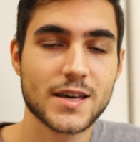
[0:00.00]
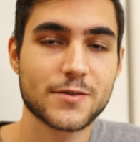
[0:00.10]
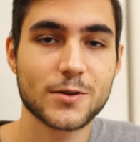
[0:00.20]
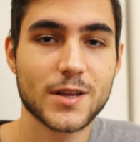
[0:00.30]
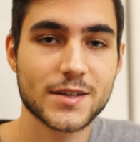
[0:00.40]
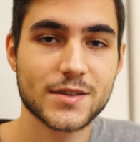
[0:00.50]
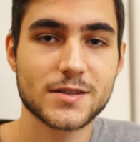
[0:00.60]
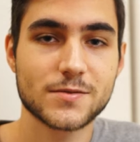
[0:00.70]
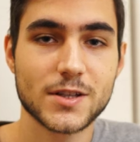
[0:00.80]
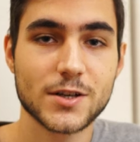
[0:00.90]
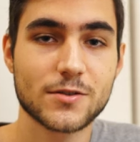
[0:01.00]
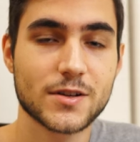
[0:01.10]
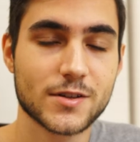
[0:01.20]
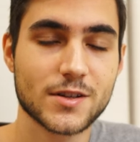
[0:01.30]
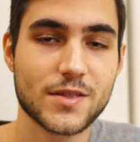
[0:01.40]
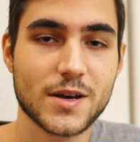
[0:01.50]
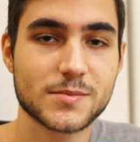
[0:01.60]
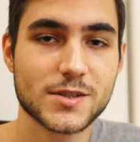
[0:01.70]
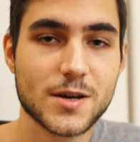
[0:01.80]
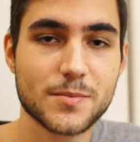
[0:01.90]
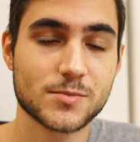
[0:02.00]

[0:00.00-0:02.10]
If you like this video, give it a thumbs up,